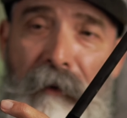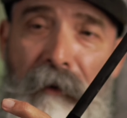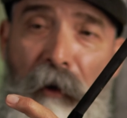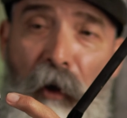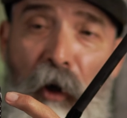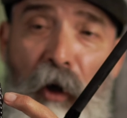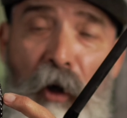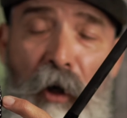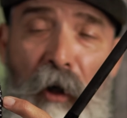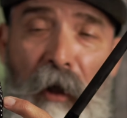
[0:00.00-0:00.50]

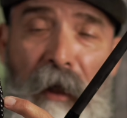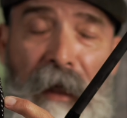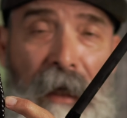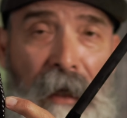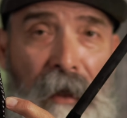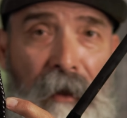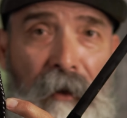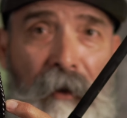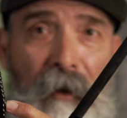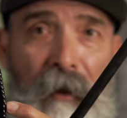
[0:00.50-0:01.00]
hook
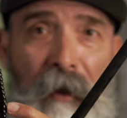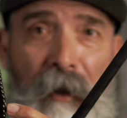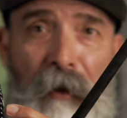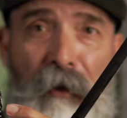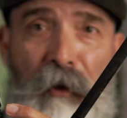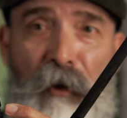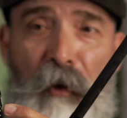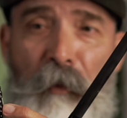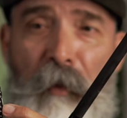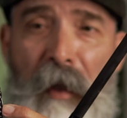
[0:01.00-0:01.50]
end
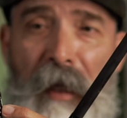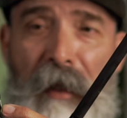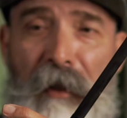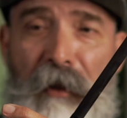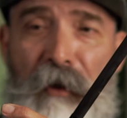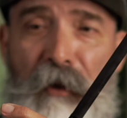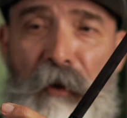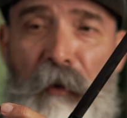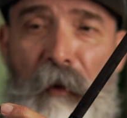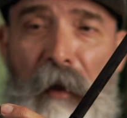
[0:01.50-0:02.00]
to
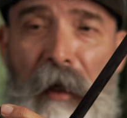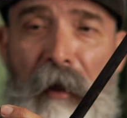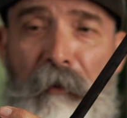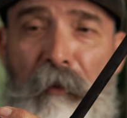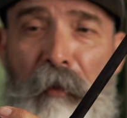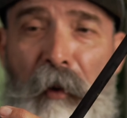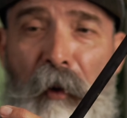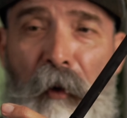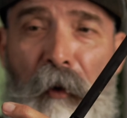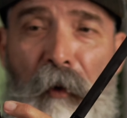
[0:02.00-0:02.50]

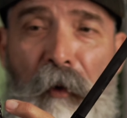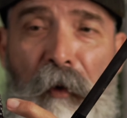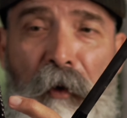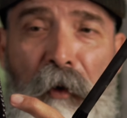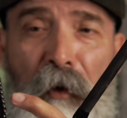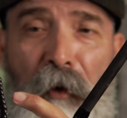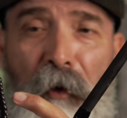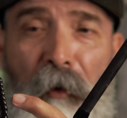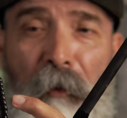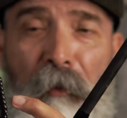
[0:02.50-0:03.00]
penetrate both
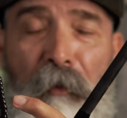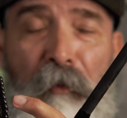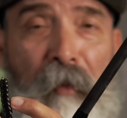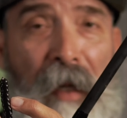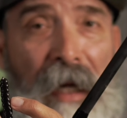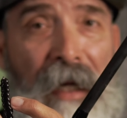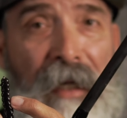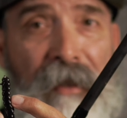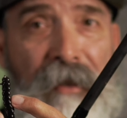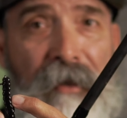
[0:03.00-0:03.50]
your
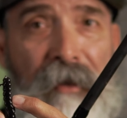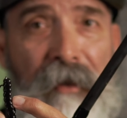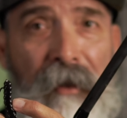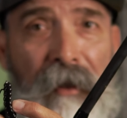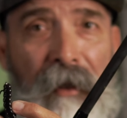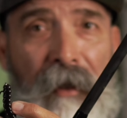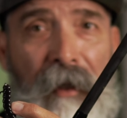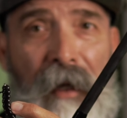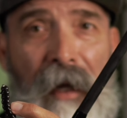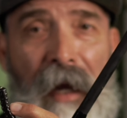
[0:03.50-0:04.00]
bait
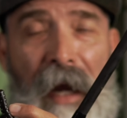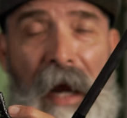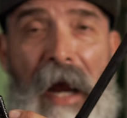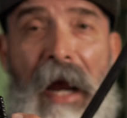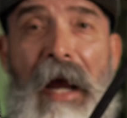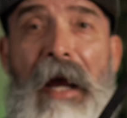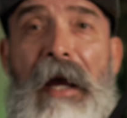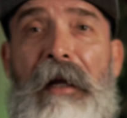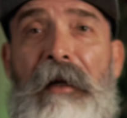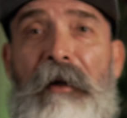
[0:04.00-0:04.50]

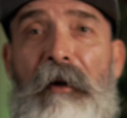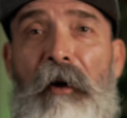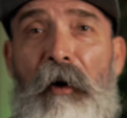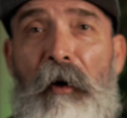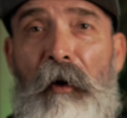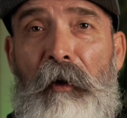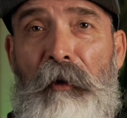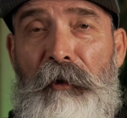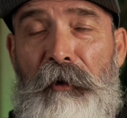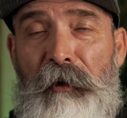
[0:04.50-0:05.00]
and
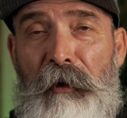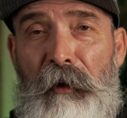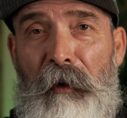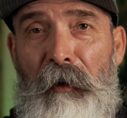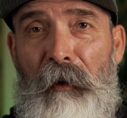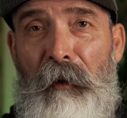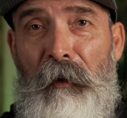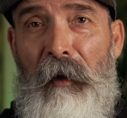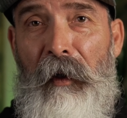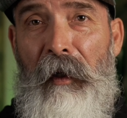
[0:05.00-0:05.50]

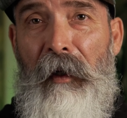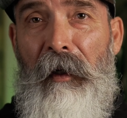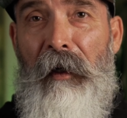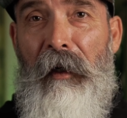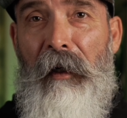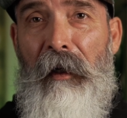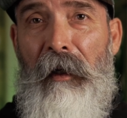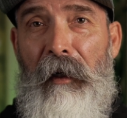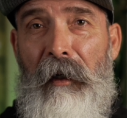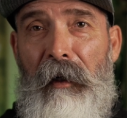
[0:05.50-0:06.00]
also
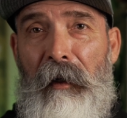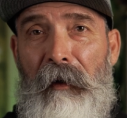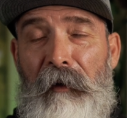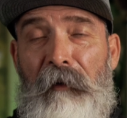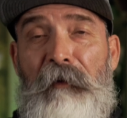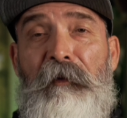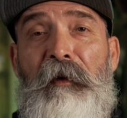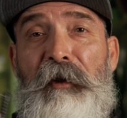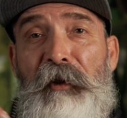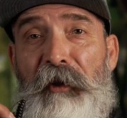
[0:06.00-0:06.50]

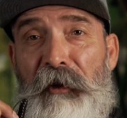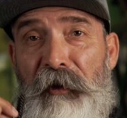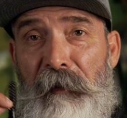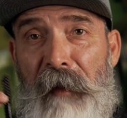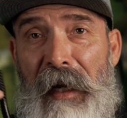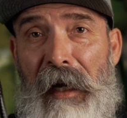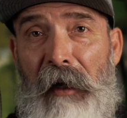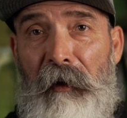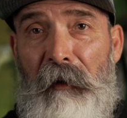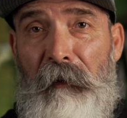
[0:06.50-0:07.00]
the fish's
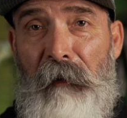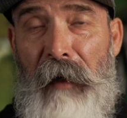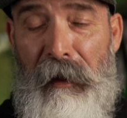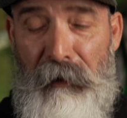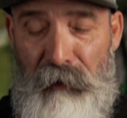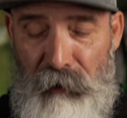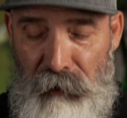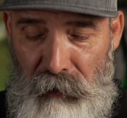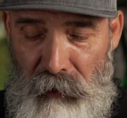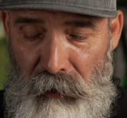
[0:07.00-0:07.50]
mouth,
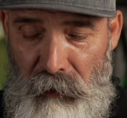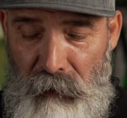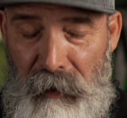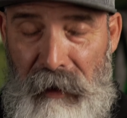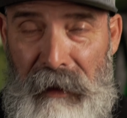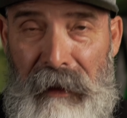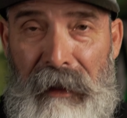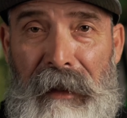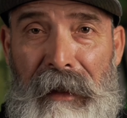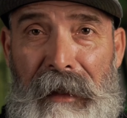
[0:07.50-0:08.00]
right? So
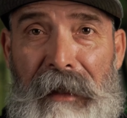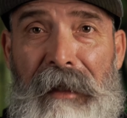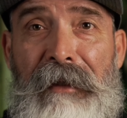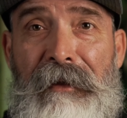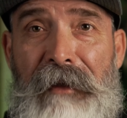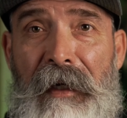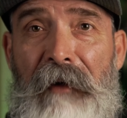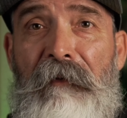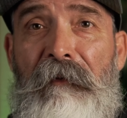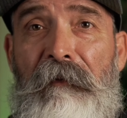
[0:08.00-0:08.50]
it
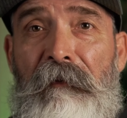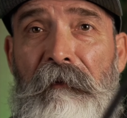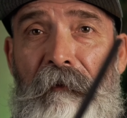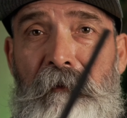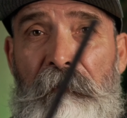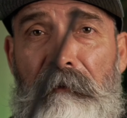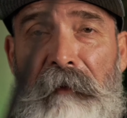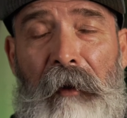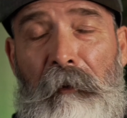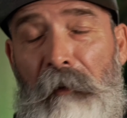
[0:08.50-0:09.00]
is
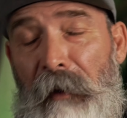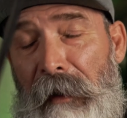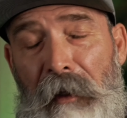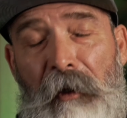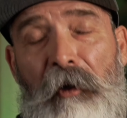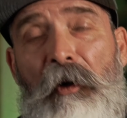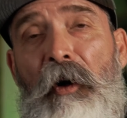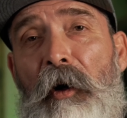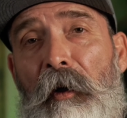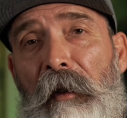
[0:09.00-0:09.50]
what I
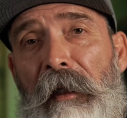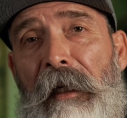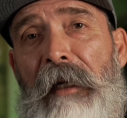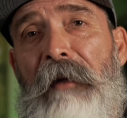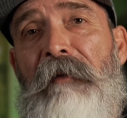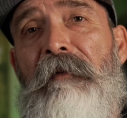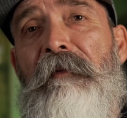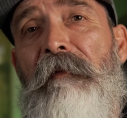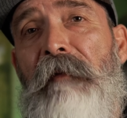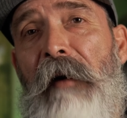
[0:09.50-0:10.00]
call
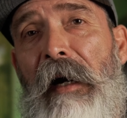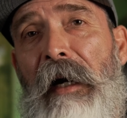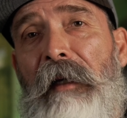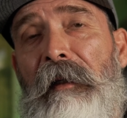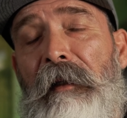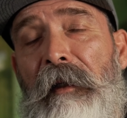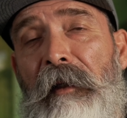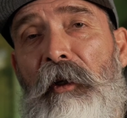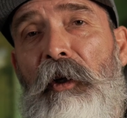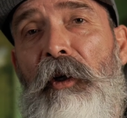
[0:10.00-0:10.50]
a
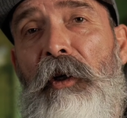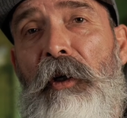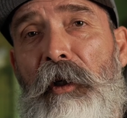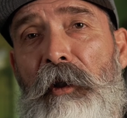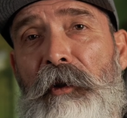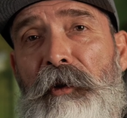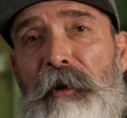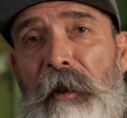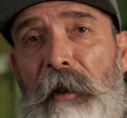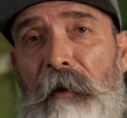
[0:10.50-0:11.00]
violent
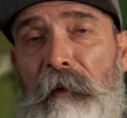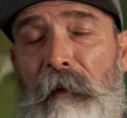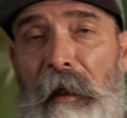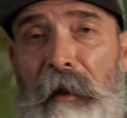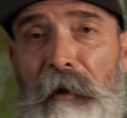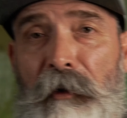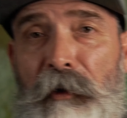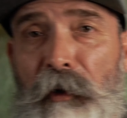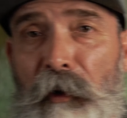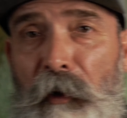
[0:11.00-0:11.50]
hook set,
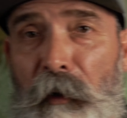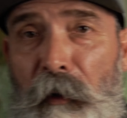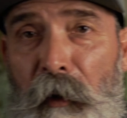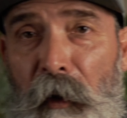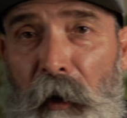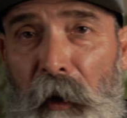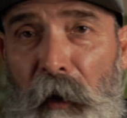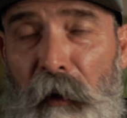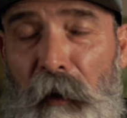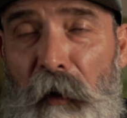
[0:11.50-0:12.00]
right? So
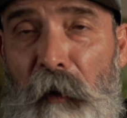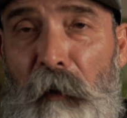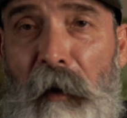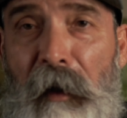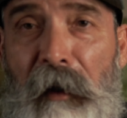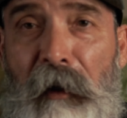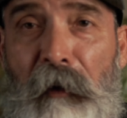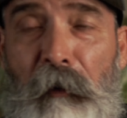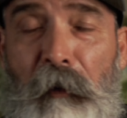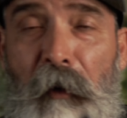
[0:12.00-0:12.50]
you
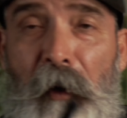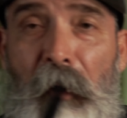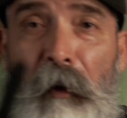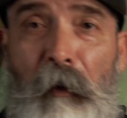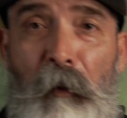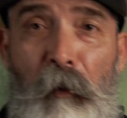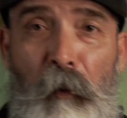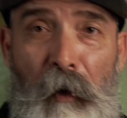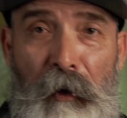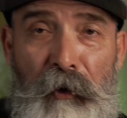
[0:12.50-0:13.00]
want to,
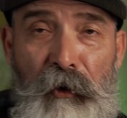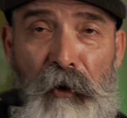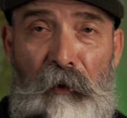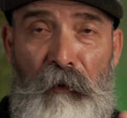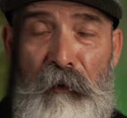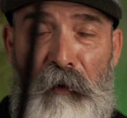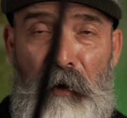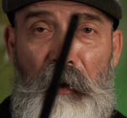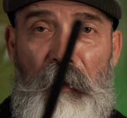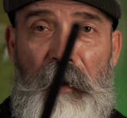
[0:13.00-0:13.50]
once you
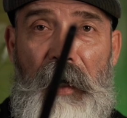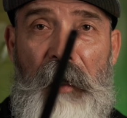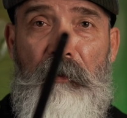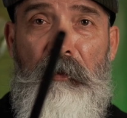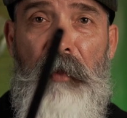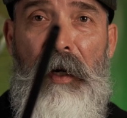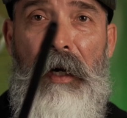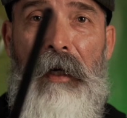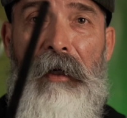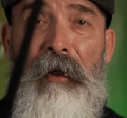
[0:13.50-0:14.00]
feel that
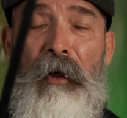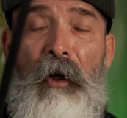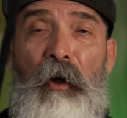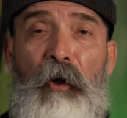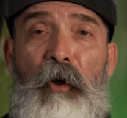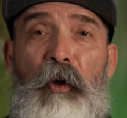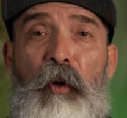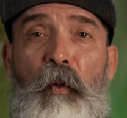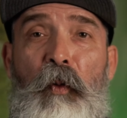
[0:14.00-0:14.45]
bite, you